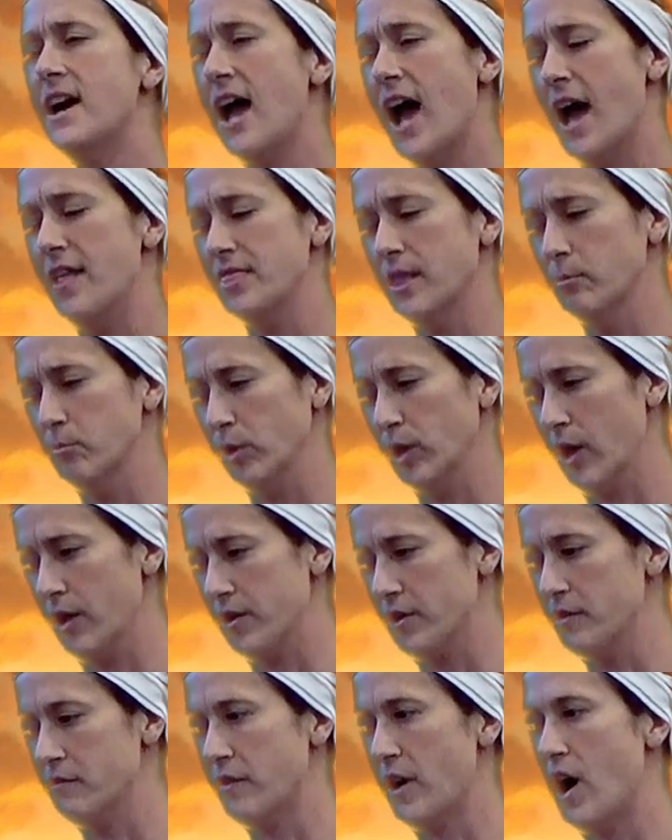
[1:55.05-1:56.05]
and the blood
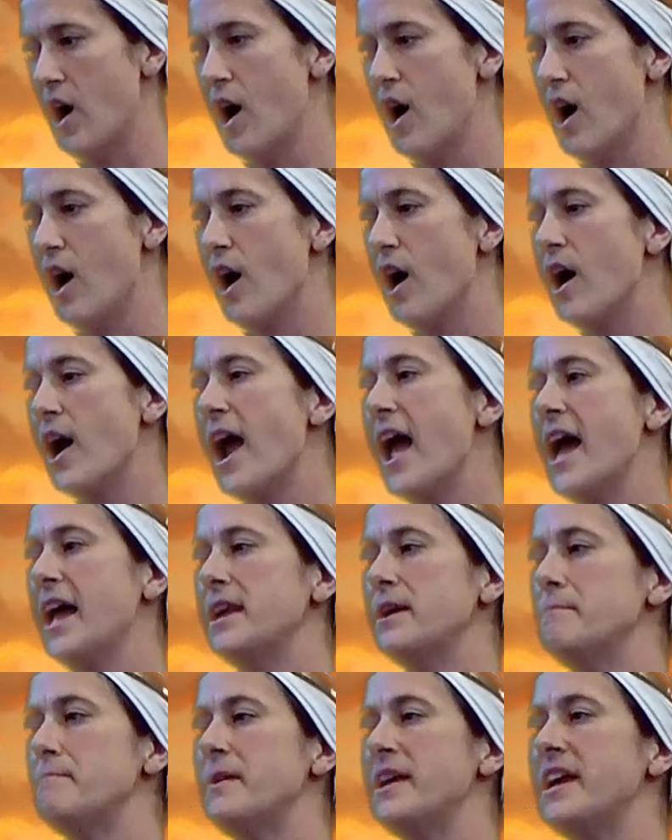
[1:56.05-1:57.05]
of our
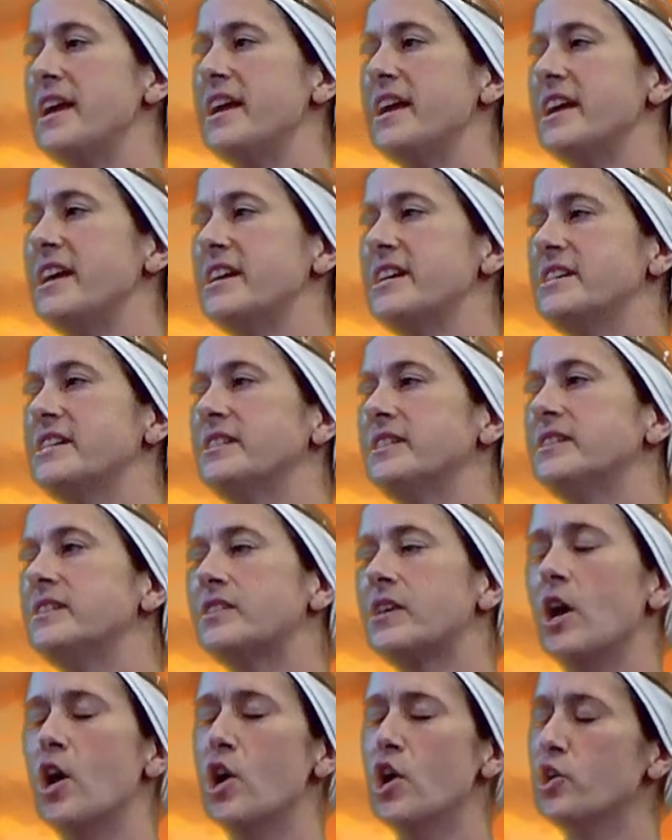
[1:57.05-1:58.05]

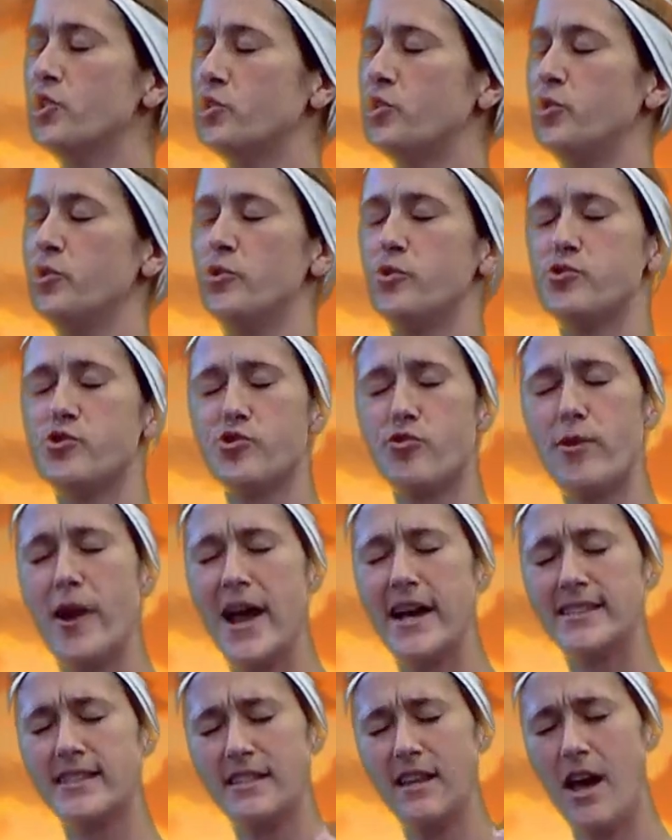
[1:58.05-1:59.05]
enemies to
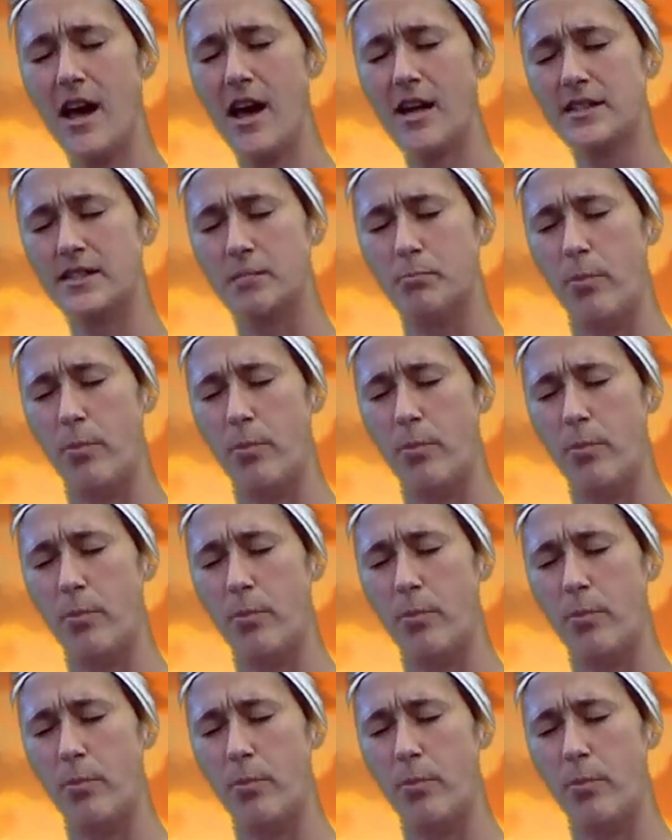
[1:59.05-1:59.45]
dress us